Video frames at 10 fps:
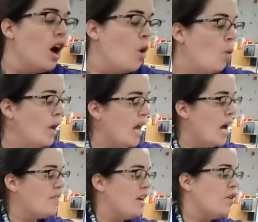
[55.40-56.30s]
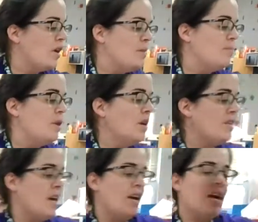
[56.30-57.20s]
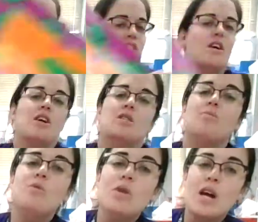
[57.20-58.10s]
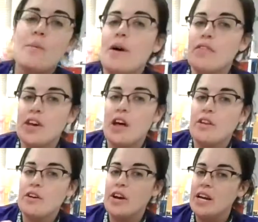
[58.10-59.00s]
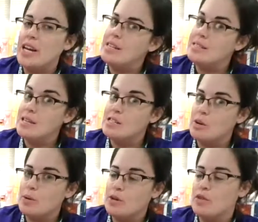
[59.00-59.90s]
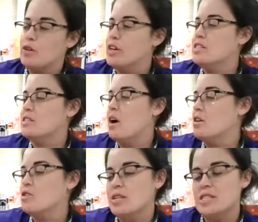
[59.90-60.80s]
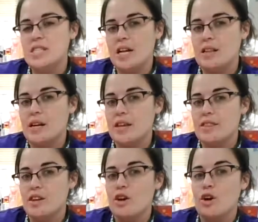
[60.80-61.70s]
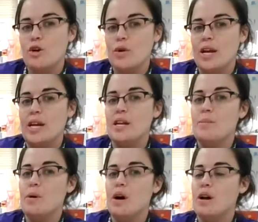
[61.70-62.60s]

We have a green book that kind of talks more about the color green and sings our beautiful green song. So let's take a look at the green book.